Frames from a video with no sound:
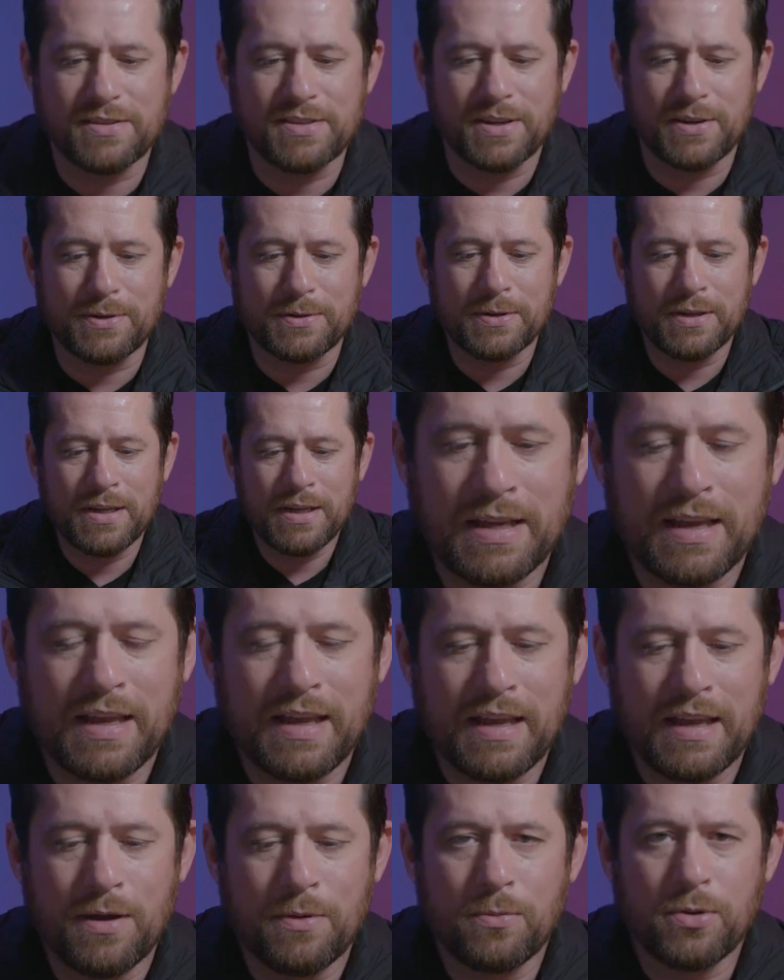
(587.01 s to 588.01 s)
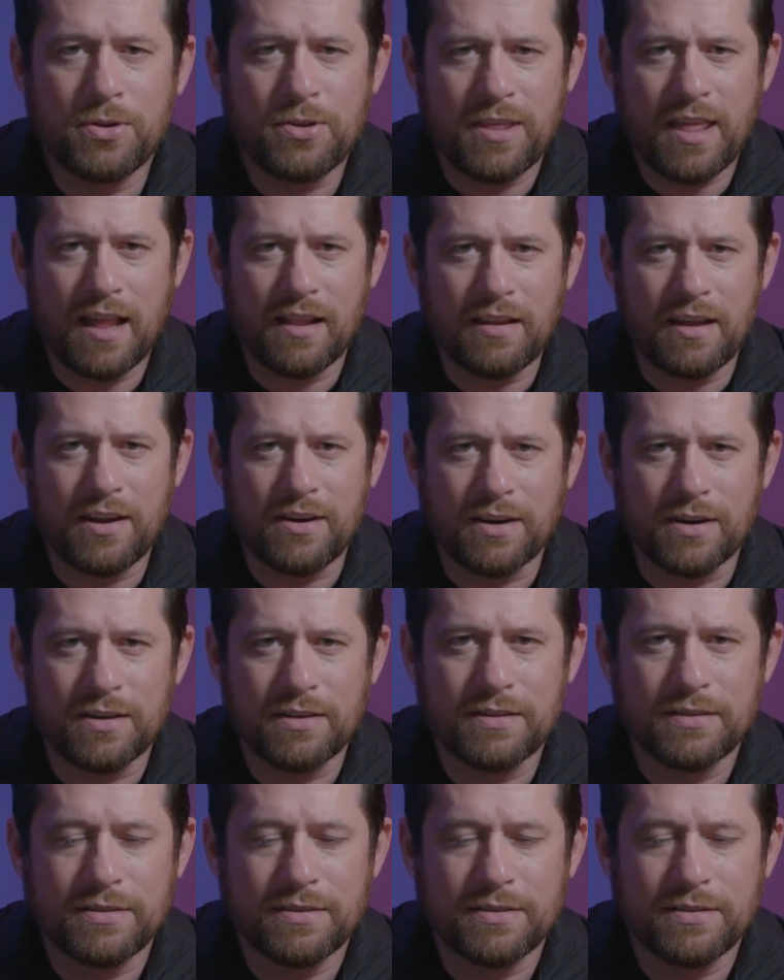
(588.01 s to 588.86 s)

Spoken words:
so we'll do that later.